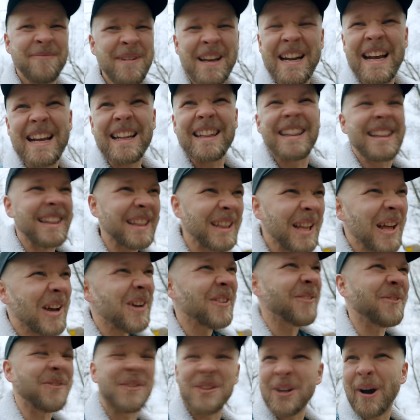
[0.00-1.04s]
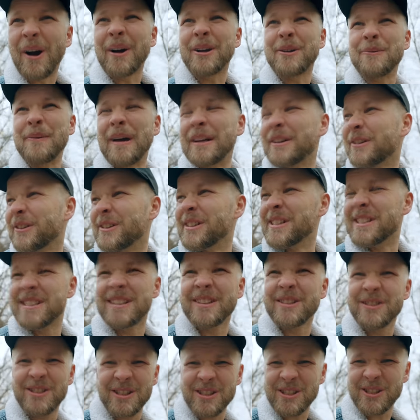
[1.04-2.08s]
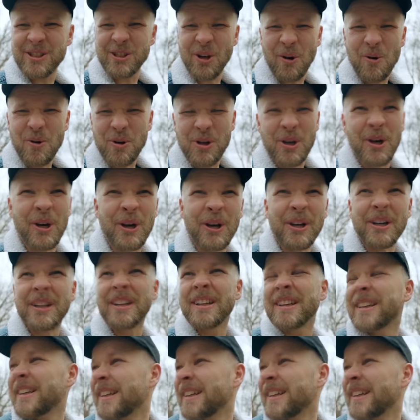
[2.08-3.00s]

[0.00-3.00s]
Man, I love documentaries. They're just so good.